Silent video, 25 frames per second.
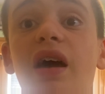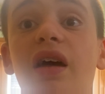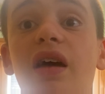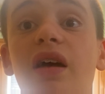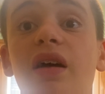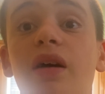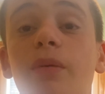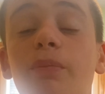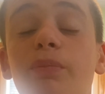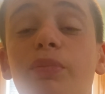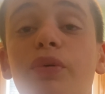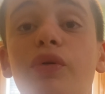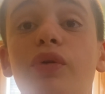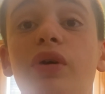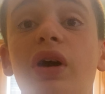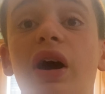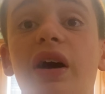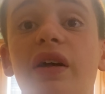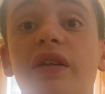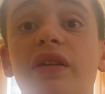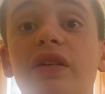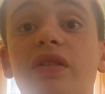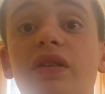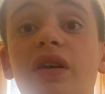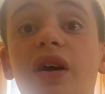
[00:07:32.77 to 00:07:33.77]
a
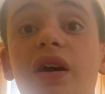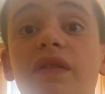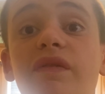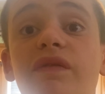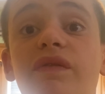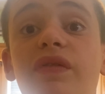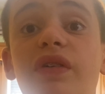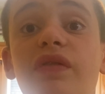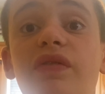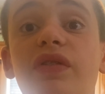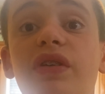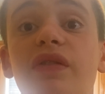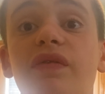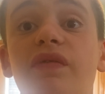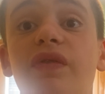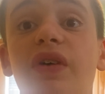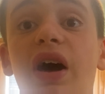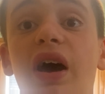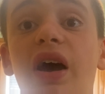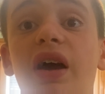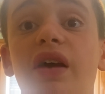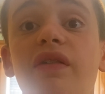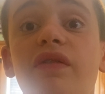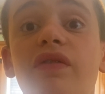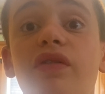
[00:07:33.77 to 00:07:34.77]
Bugatti Type
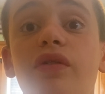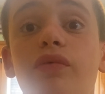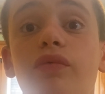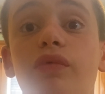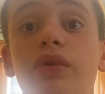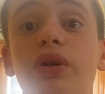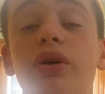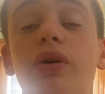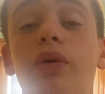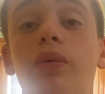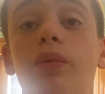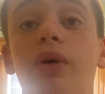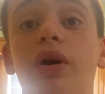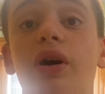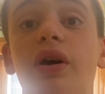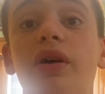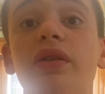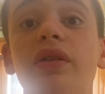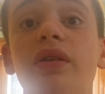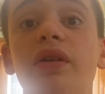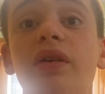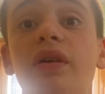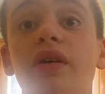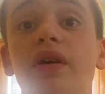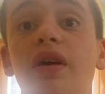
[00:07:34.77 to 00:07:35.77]
55, a real
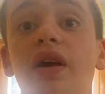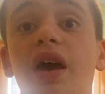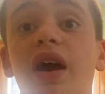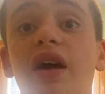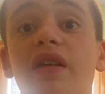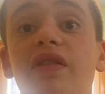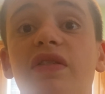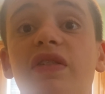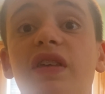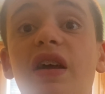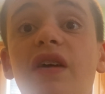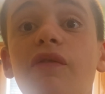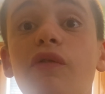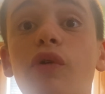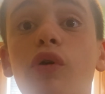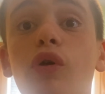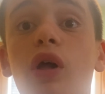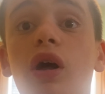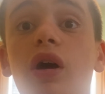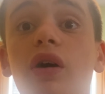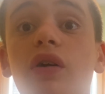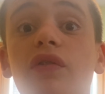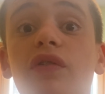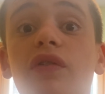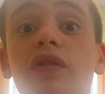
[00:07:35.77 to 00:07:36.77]
one, and several
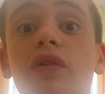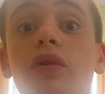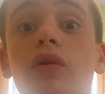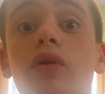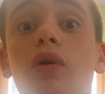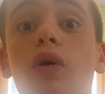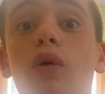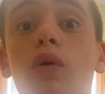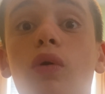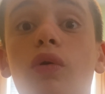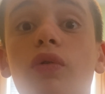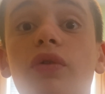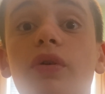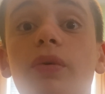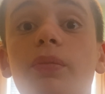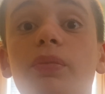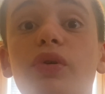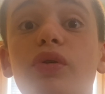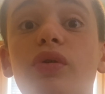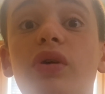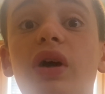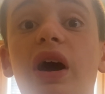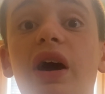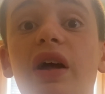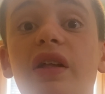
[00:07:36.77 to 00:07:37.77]
other older
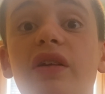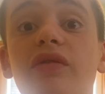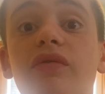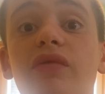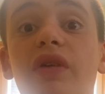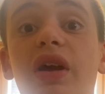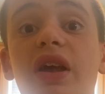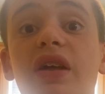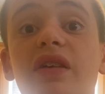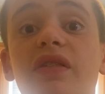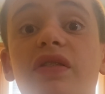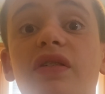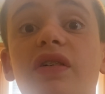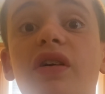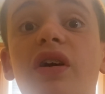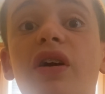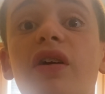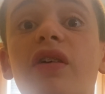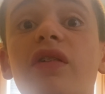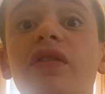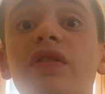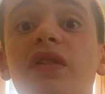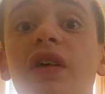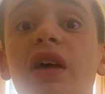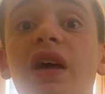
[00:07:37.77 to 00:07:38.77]
Bugatti race
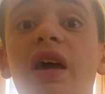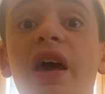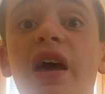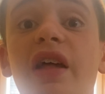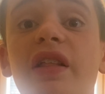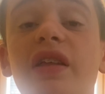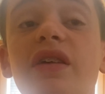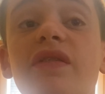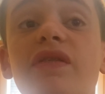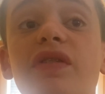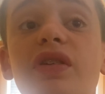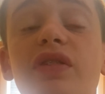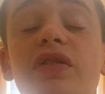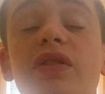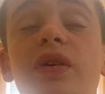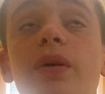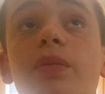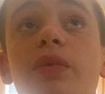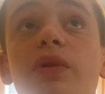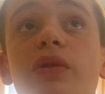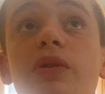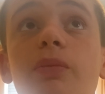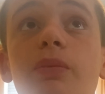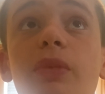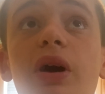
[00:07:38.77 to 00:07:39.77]
cars, and even some
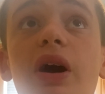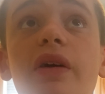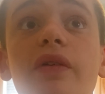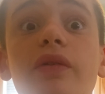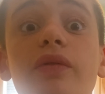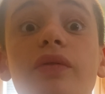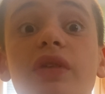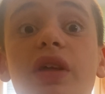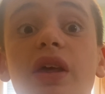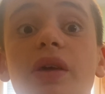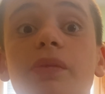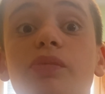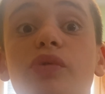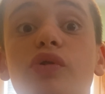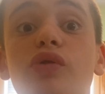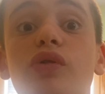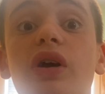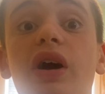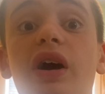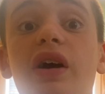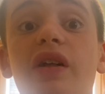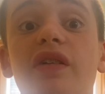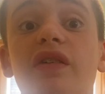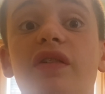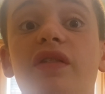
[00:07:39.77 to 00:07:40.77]
of the modern-day
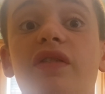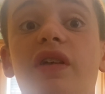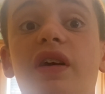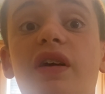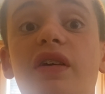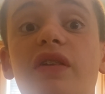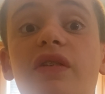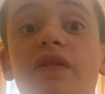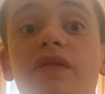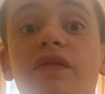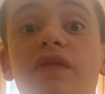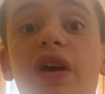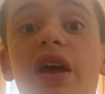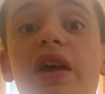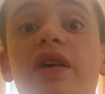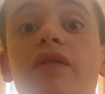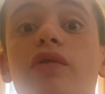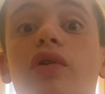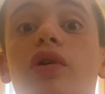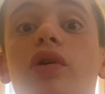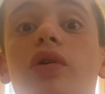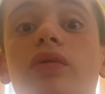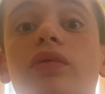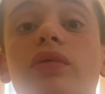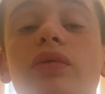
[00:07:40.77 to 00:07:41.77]
Bugattis like the
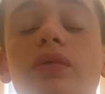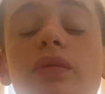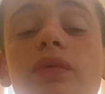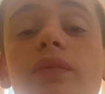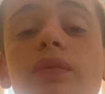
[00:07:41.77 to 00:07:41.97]
Veyron.